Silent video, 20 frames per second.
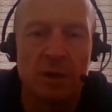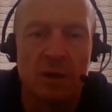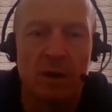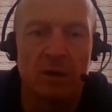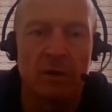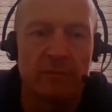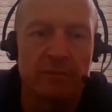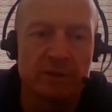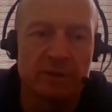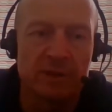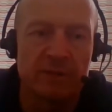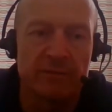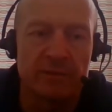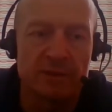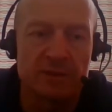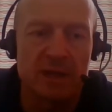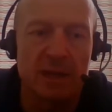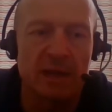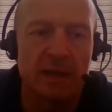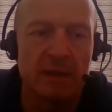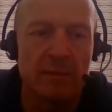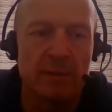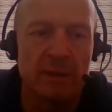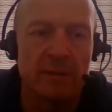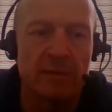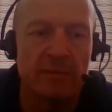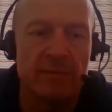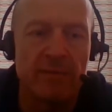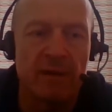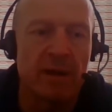And obviously, if they're selling them
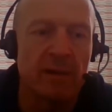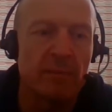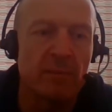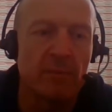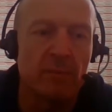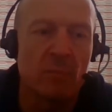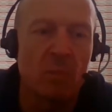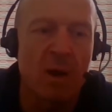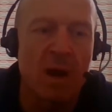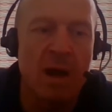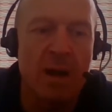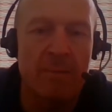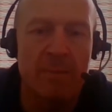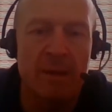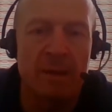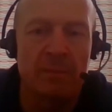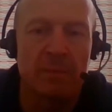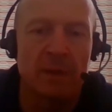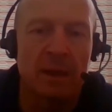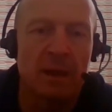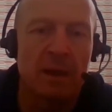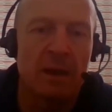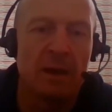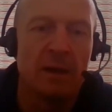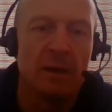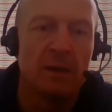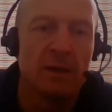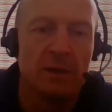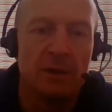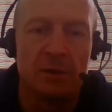in an environment where people are
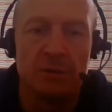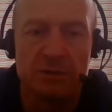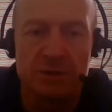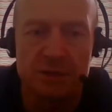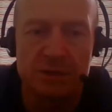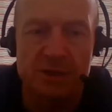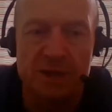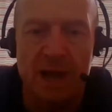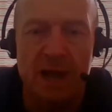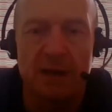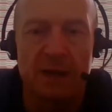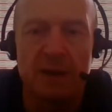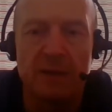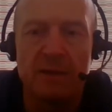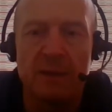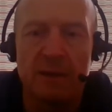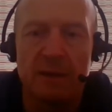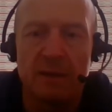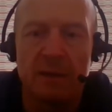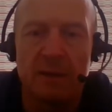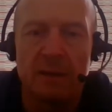using scanning,